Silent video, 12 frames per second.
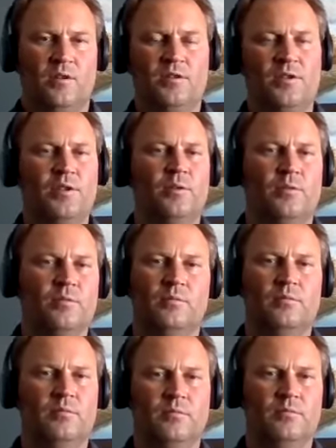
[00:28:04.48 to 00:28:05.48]
to do?
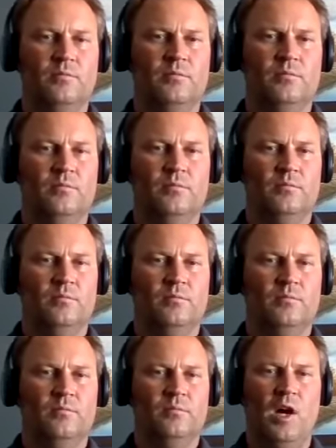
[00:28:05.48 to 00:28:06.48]

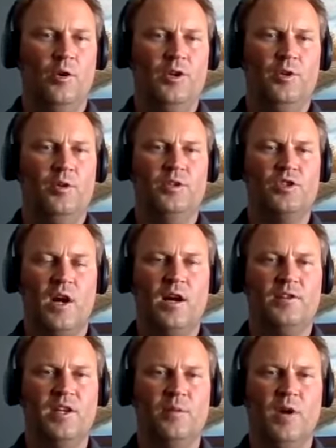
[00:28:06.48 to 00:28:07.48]
How are you
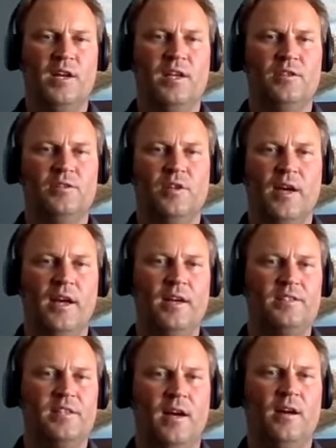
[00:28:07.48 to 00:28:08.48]
attracting money to
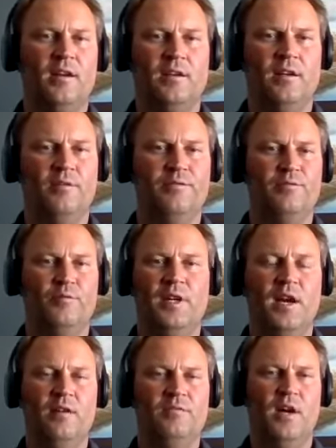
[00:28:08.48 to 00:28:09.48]
ag tech if we
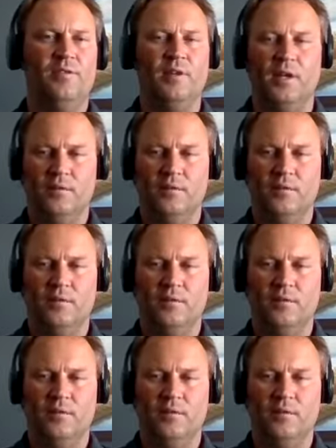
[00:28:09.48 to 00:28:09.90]
have nothing?